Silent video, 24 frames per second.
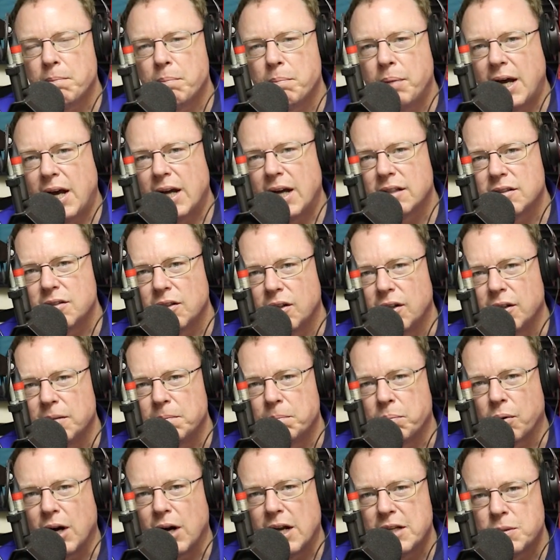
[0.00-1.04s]
impact on
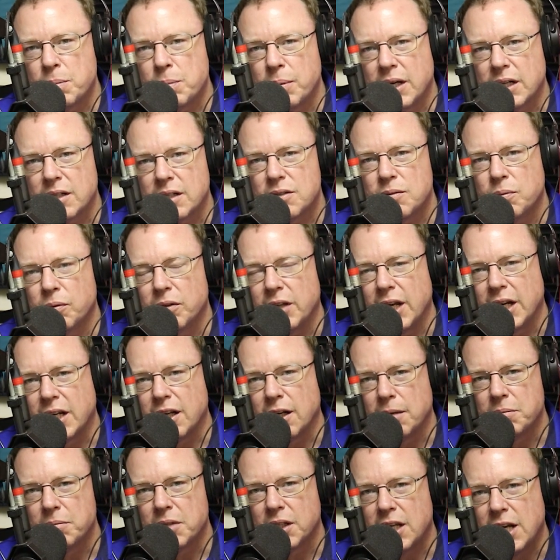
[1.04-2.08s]
prospects when they
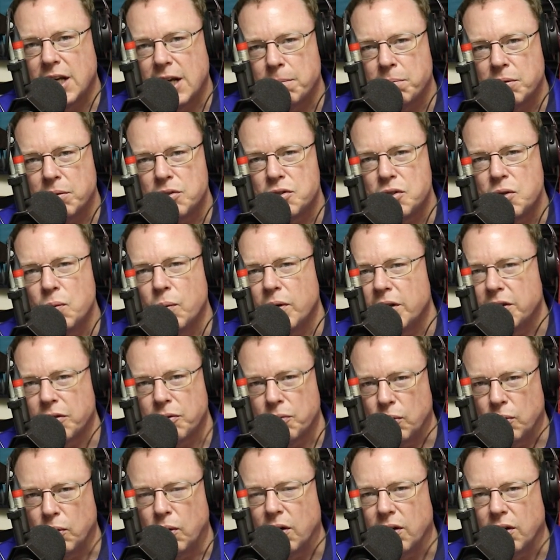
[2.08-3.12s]
come to campus? You went
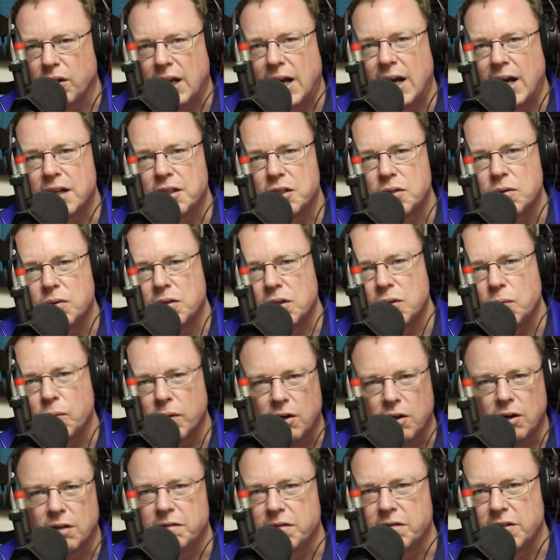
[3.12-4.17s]
through all that. You
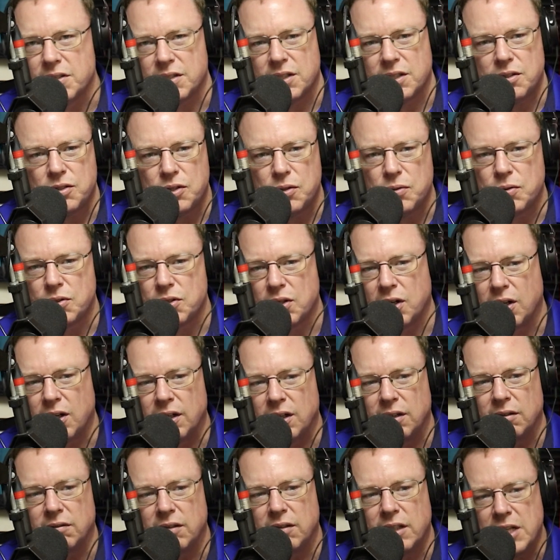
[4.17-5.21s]
went on visits. You
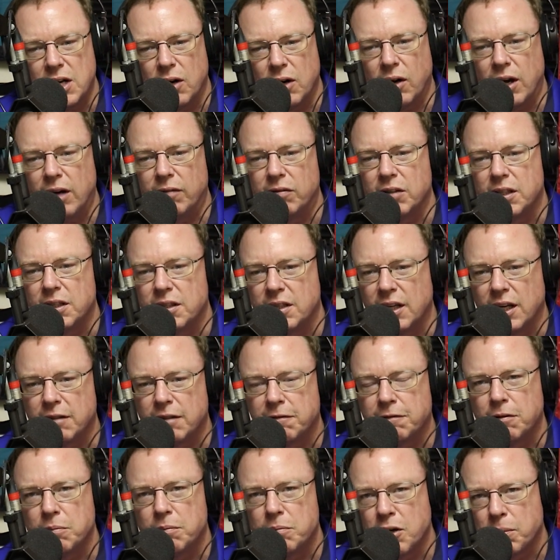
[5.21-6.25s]
saw, you know, everything.
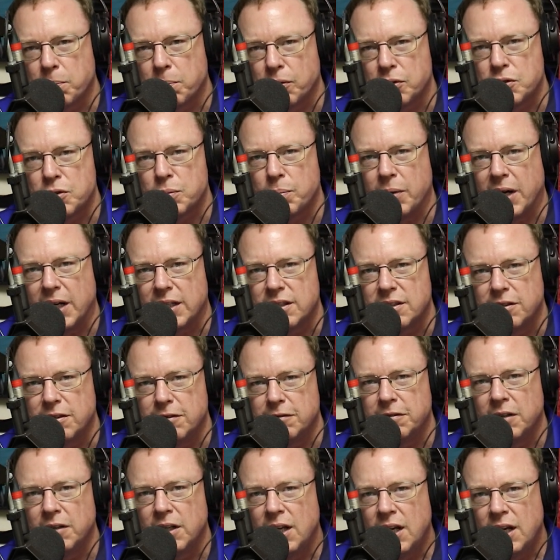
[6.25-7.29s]
From your
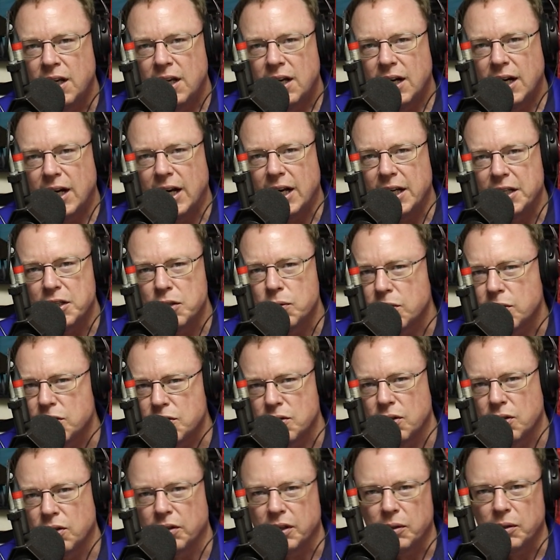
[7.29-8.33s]
perspective, you can
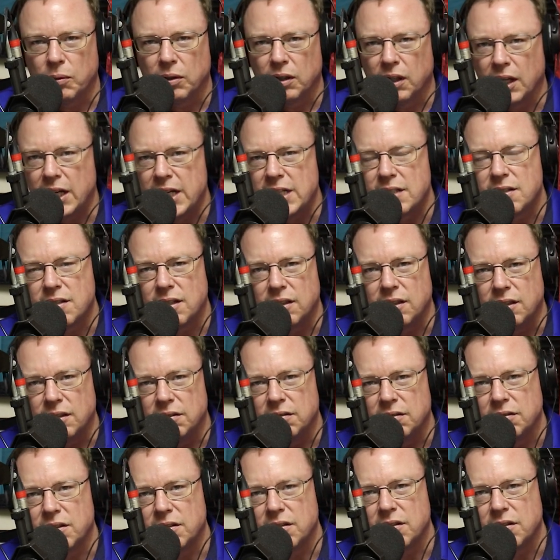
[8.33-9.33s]
certainly relate to